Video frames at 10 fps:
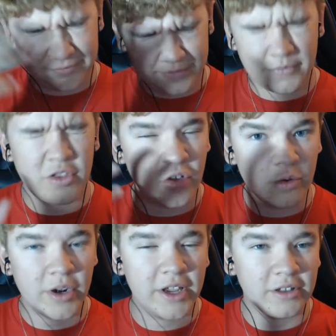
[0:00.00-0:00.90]

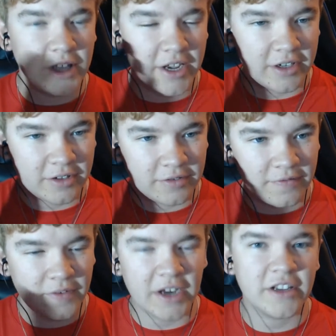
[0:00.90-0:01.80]
doing, like,
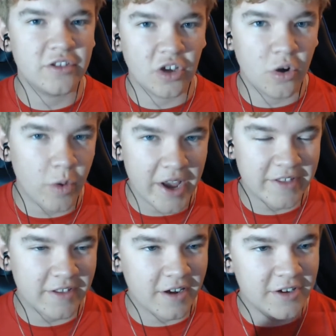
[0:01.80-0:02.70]
finding the
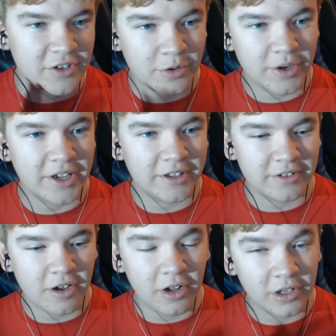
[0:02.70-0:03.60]
quest on doing
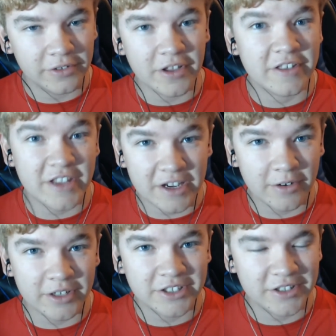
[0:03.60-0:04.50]
all of the
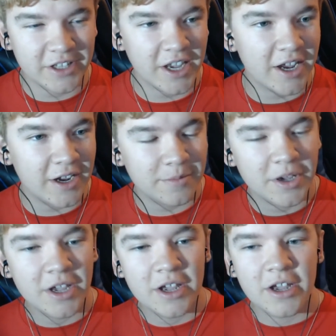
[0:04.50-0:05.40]
secrets in the game.
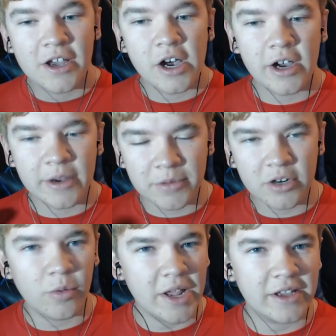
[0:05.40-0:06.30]
I'm going to
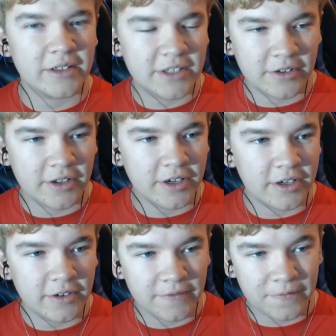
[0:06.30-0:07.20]
wait until
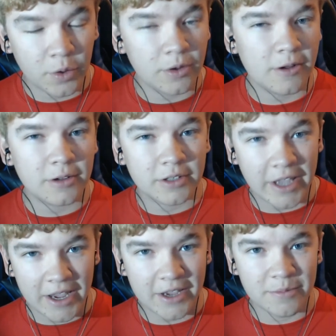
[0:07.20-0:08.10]
the full
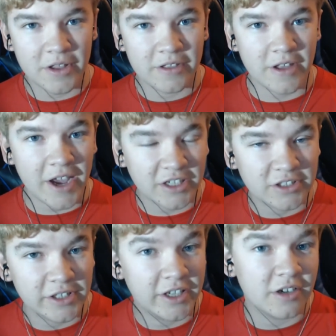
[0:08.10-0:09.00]
game is
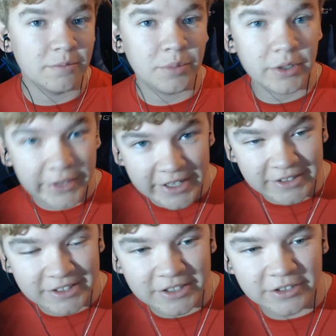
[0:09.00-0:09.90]
actually complete
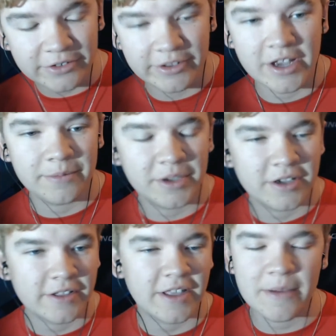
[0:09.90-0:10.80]
to do that
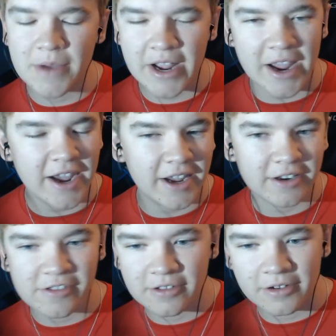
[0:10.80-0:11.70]
because they might
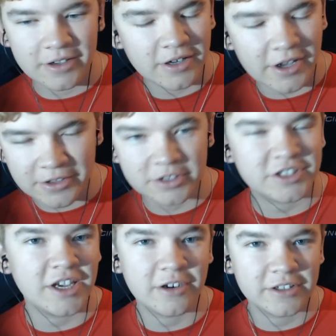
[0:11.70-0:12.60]
add other
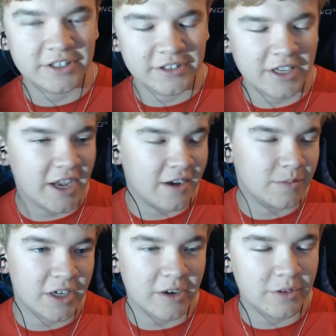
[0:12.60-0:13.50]
secrets in the game
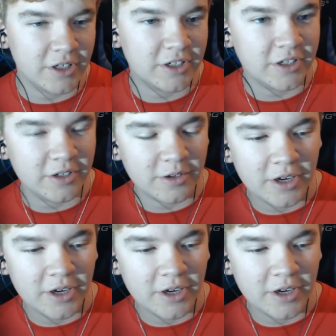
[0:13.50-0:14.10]
that I want to do